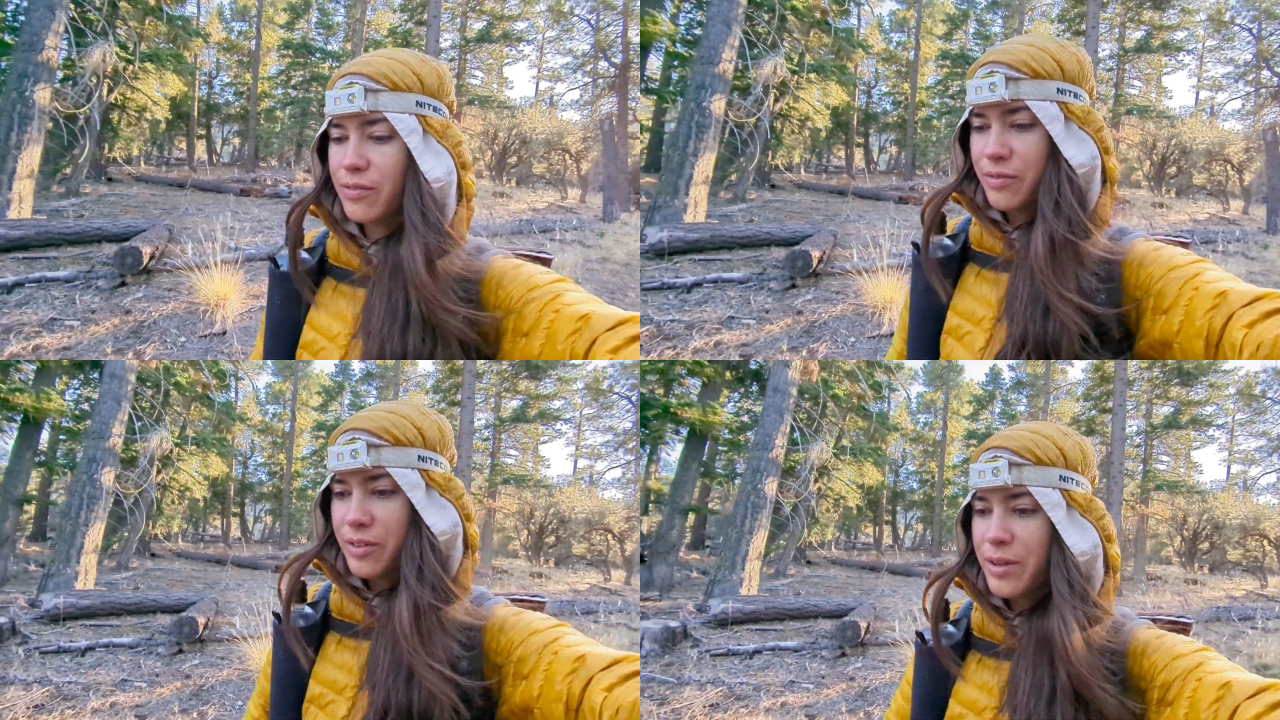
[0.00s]

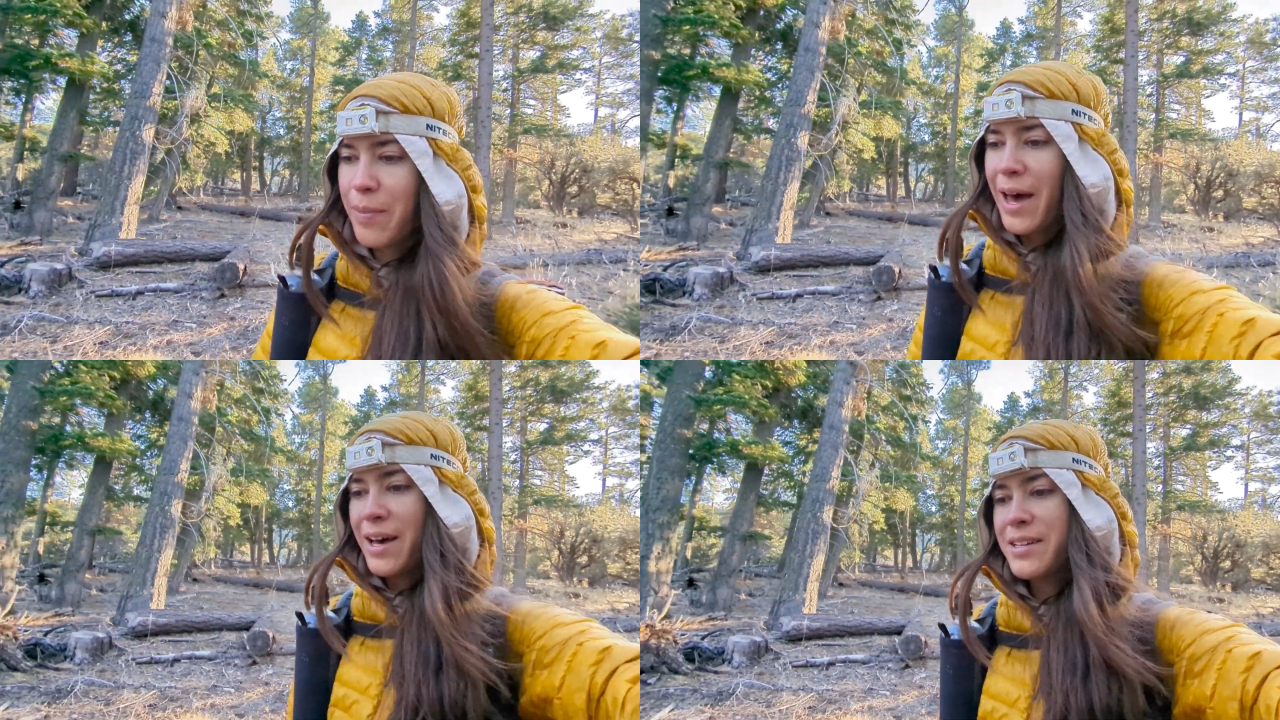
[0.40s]
For the
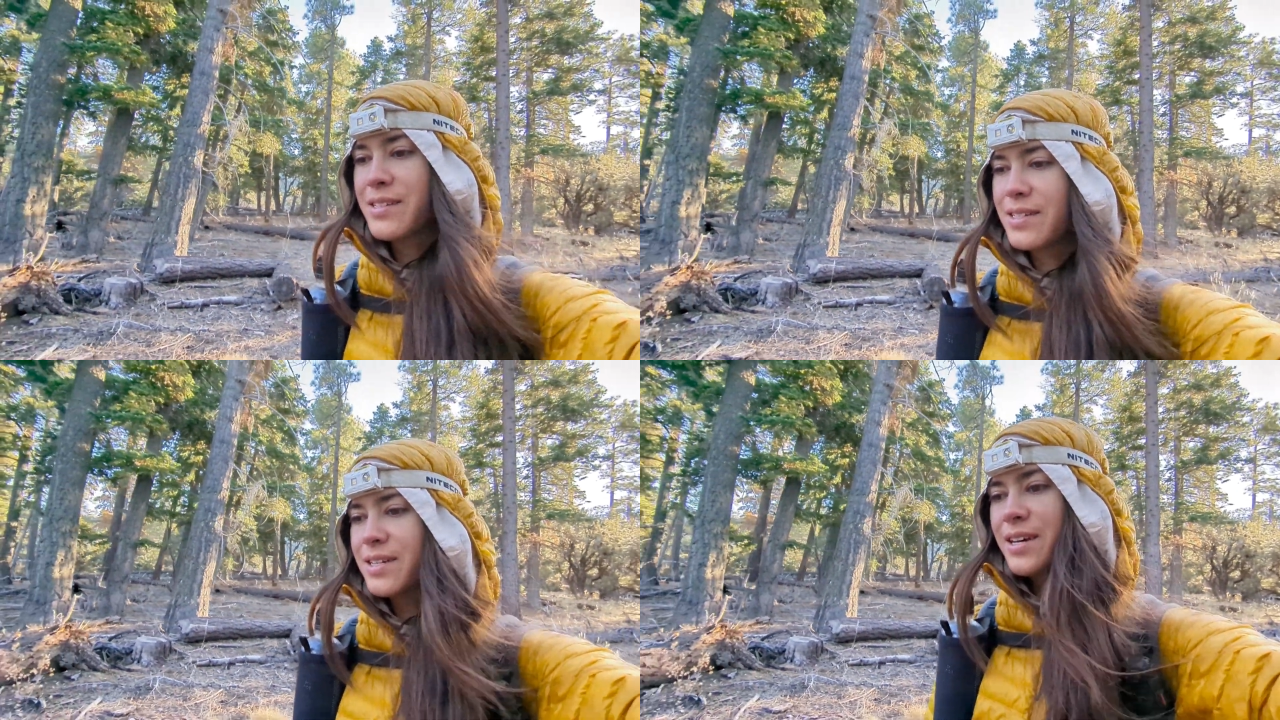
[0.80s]

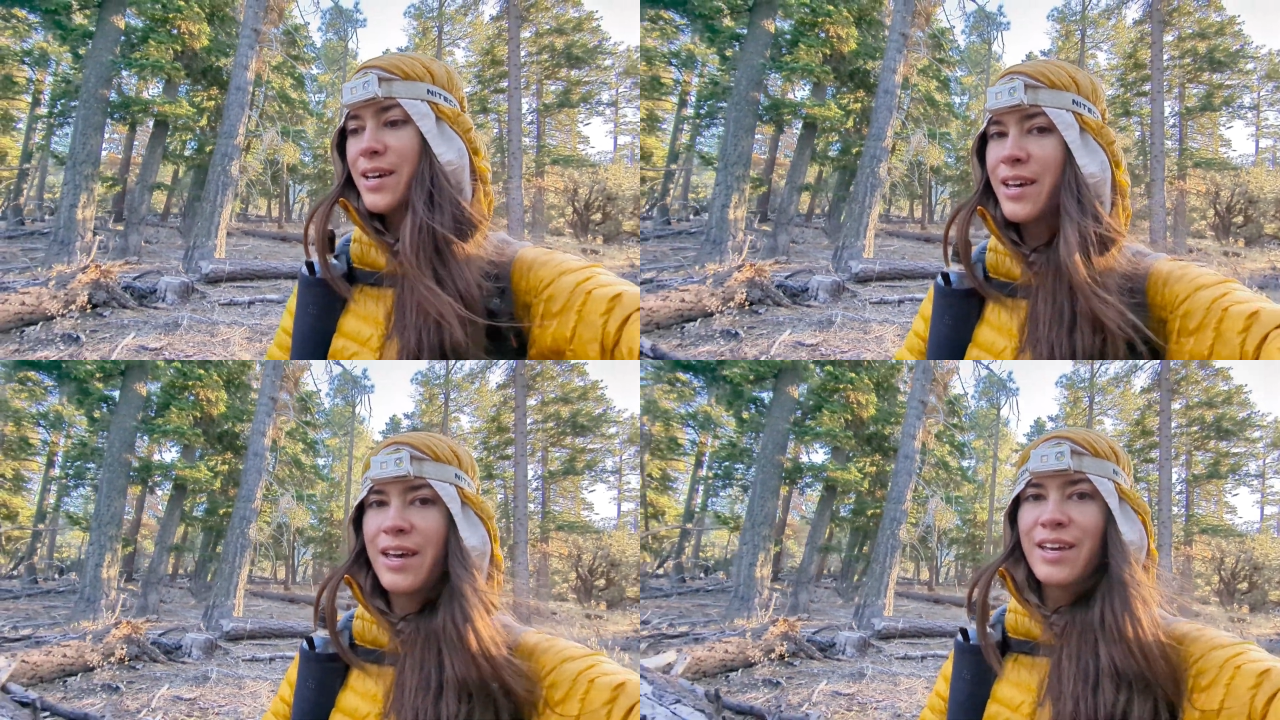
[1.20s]
past
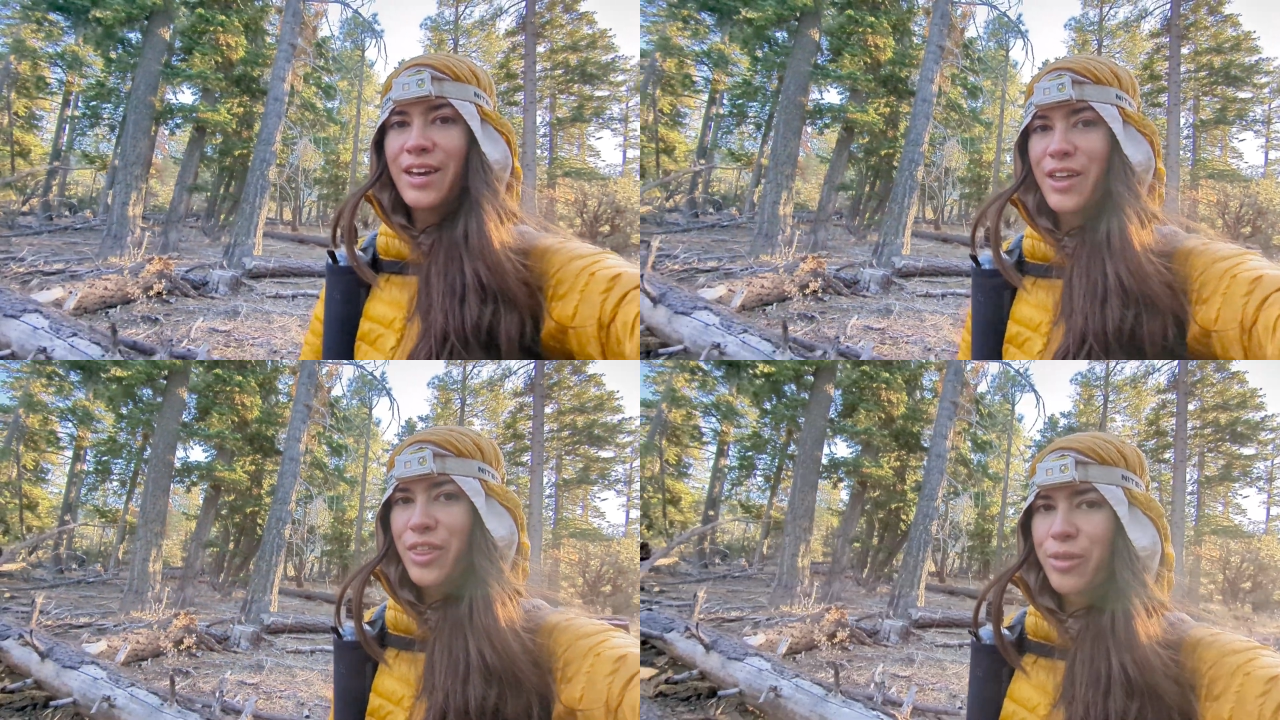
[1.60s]

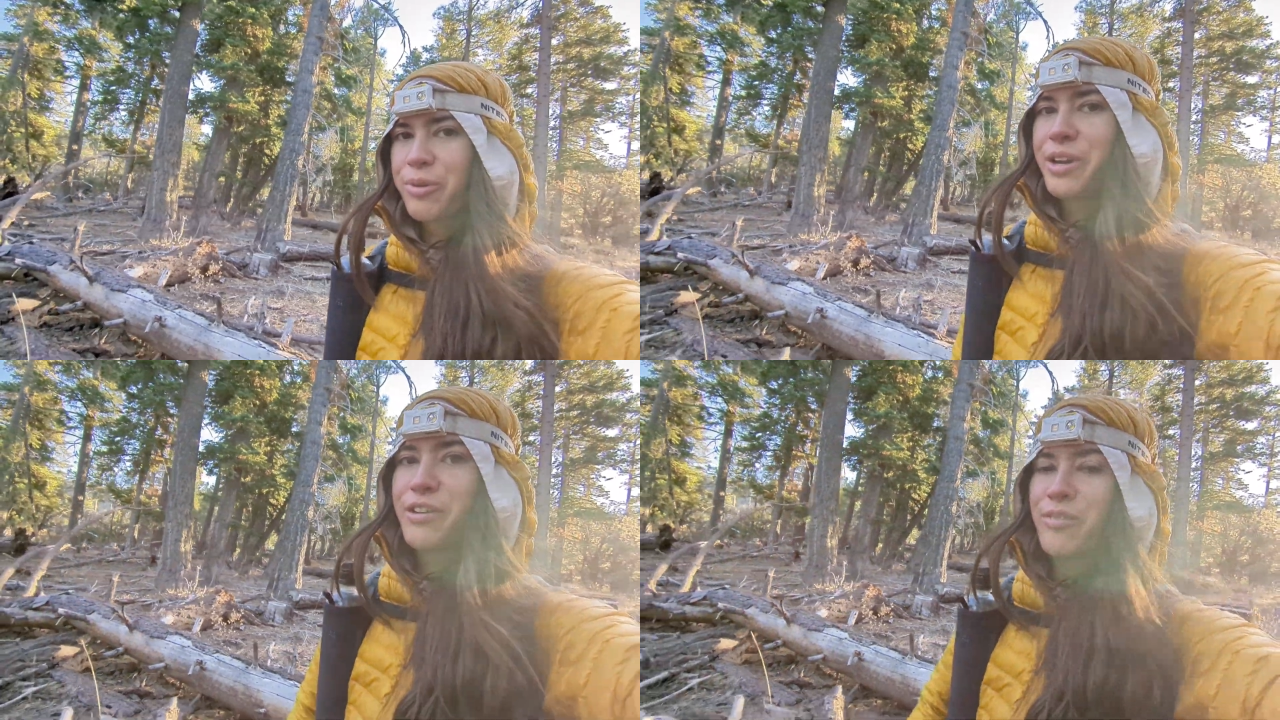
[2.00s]

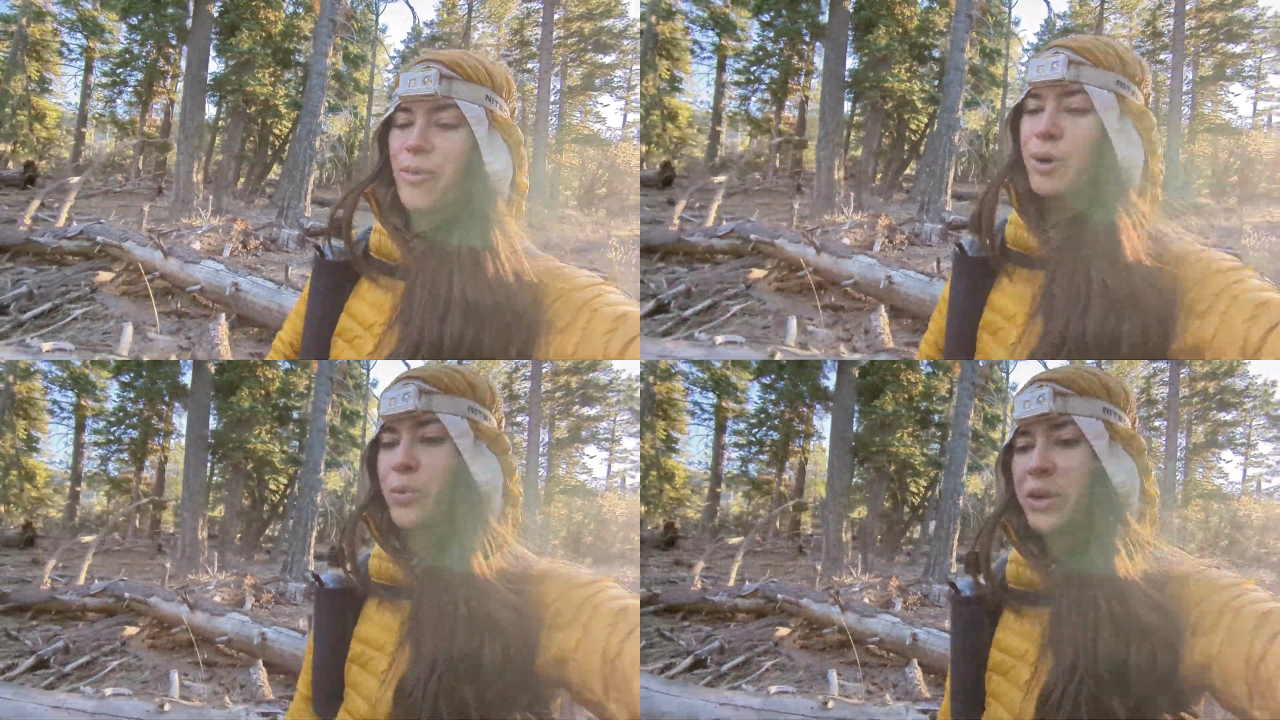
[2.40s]
3 or
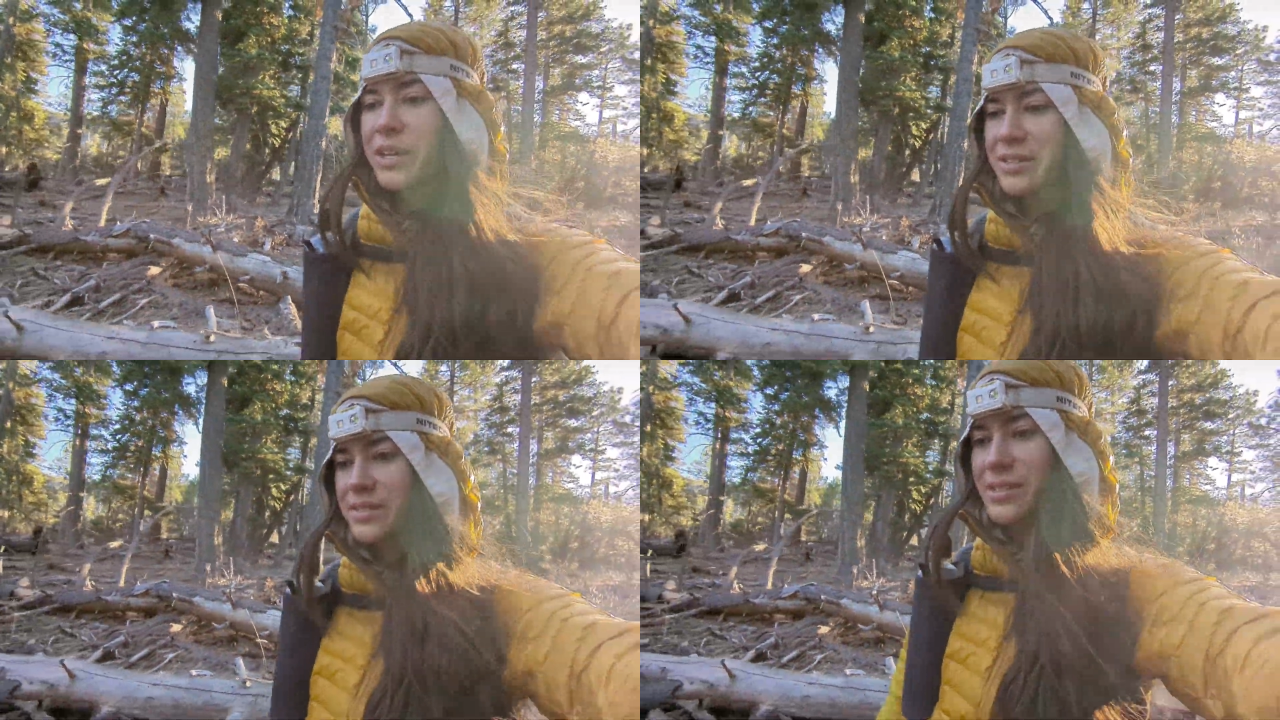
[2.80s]
4
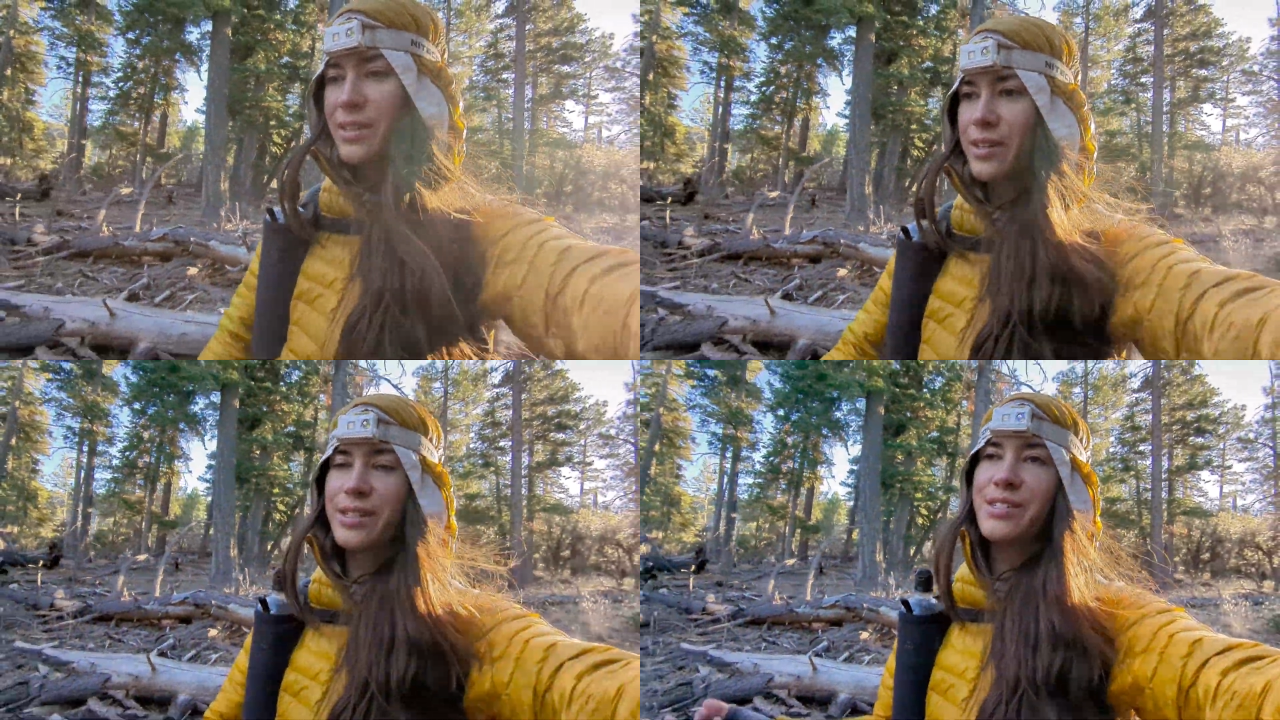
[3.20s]
weeks
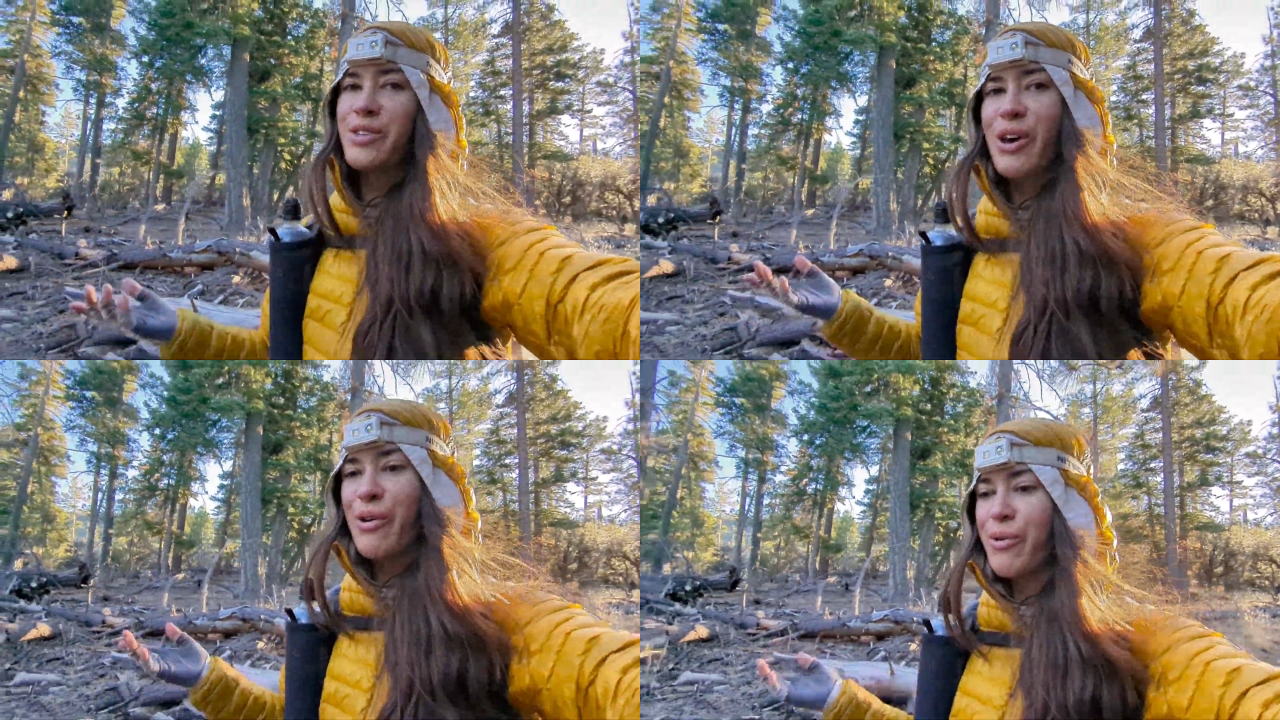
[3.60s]
or
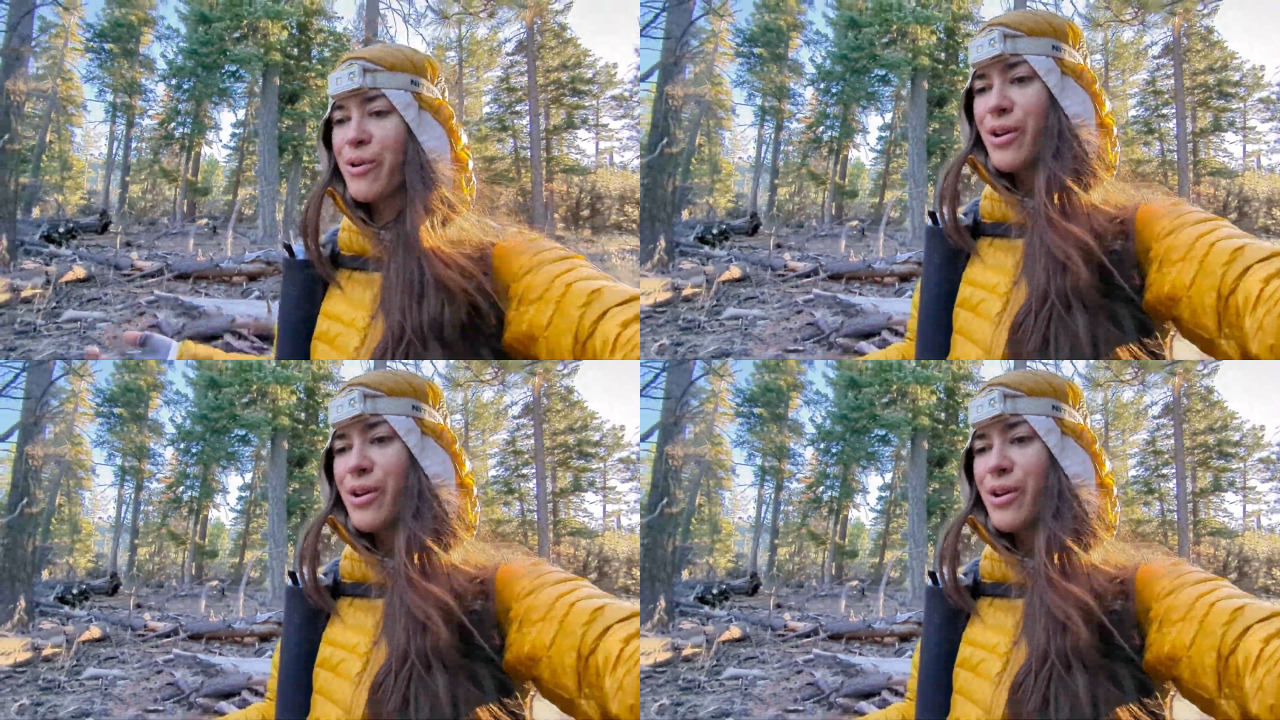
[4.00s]
so,